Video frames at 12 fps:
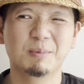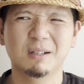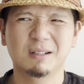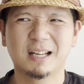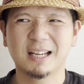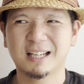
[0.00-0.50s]
They're
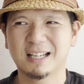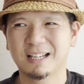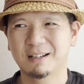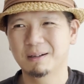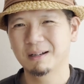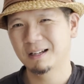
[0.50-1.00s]
like,
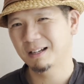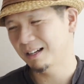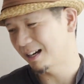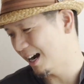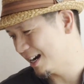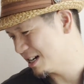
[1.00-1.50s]
I
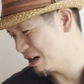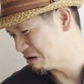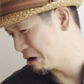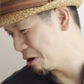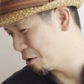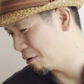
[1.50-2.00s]
don't
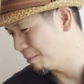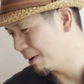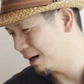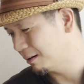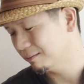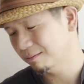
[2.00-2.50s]
know,
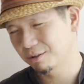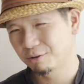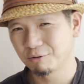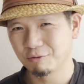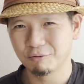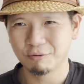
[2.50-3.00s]
about
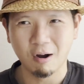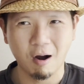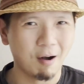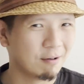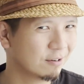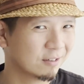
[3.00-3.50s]

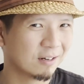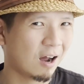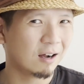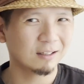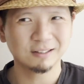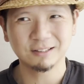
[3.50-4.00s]

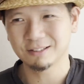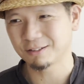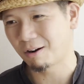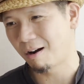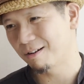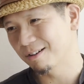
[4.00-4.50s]
$200
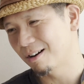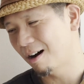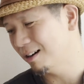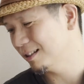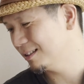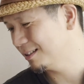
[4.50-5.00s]
or
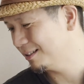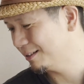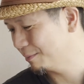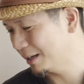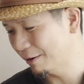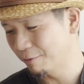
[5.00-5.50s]

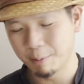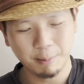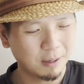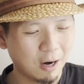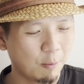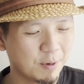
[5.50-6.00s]
$100. Can't
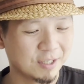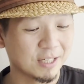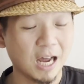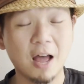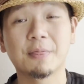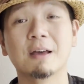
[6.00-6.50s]
remember how much I
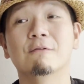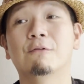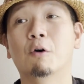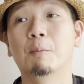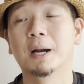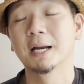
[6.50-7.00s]
got them
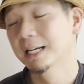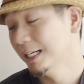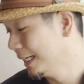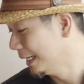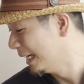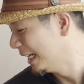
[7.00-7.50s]
for, but
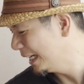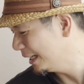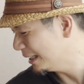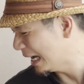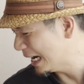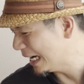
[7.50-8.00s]

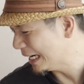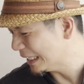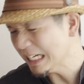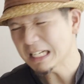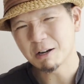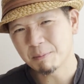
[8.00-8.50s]
I
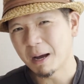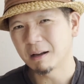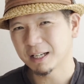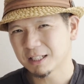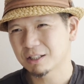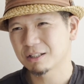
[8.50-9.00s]
think they're about
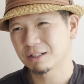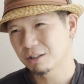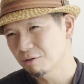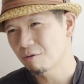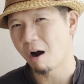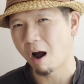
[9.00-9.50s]
like
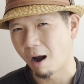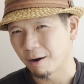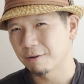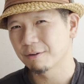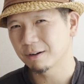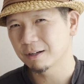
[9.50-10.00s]

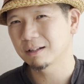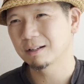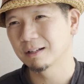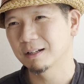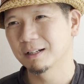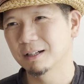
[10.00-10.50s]
200,
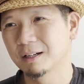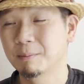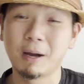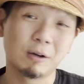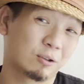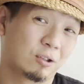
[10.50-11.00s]

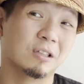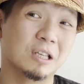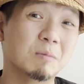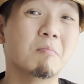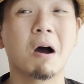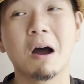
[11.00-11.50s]
about
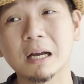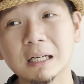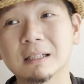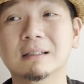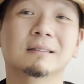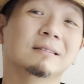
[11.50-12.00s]

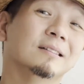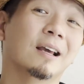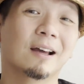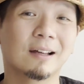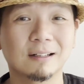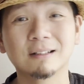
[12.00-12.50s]
Niman
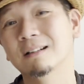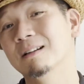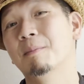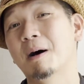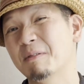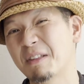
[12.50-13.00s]
yen,
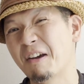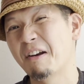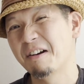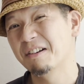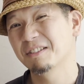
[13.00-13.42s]
about there.